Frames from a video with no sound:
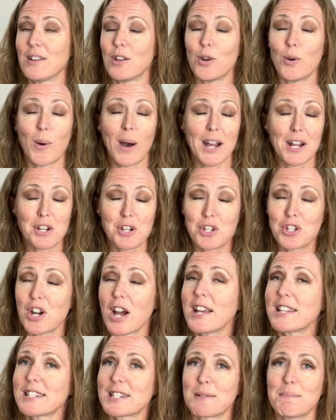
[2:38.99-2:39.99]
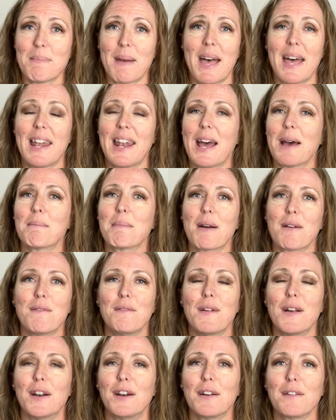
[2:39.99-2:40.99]
who I just met at my
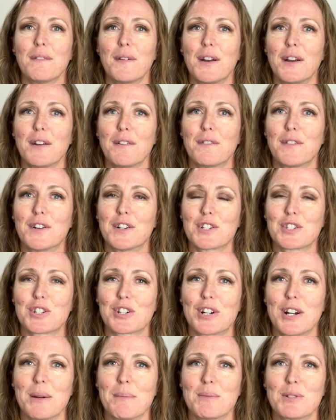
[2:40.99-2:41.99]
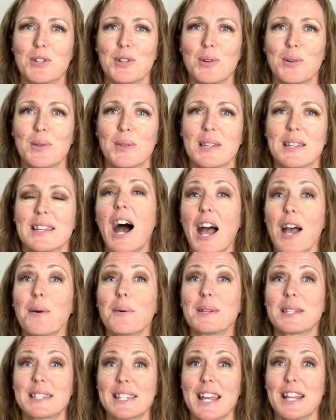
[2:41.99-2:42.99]
very, very first trip to the
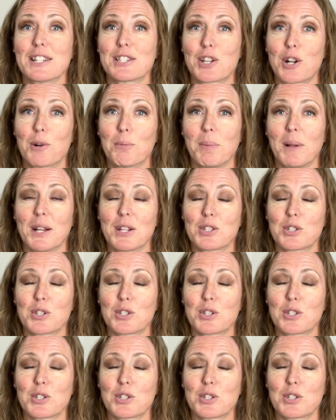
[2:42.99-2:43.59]
Iowa State surplus